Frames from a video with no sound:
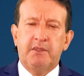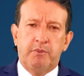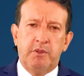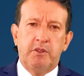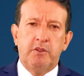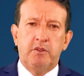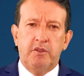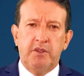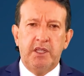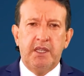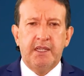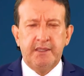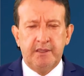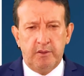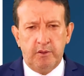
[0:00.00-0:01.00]
Let's
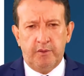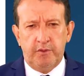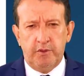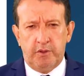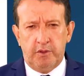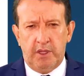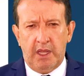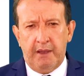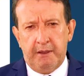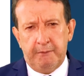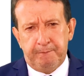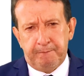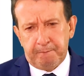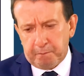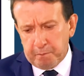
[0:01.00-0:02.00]
say it was not something
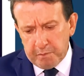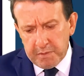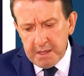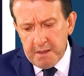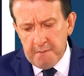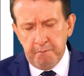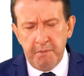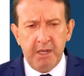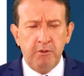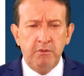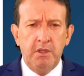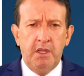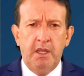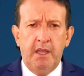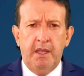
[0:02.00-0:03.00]
transcendental,
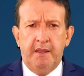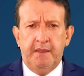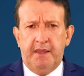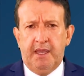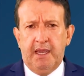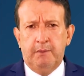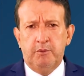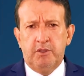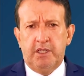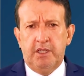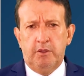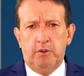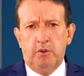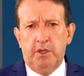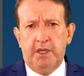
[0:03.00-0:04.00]
and also
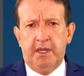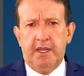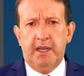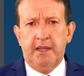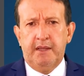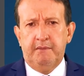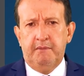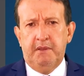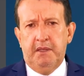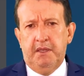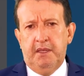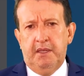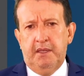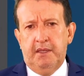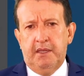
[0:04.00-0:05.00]
very little
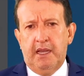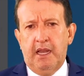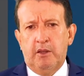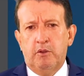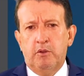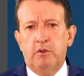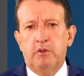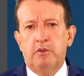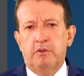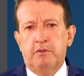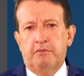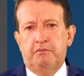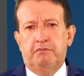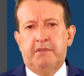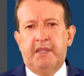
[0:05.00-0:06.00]
was said about the
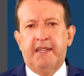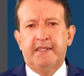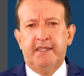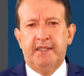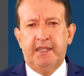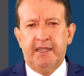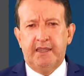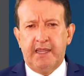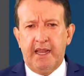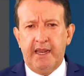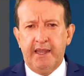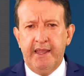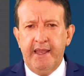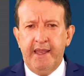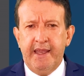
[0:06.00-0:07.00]
designs of the contact
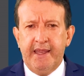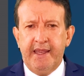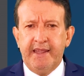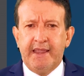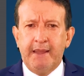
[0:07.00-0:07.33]
lenses.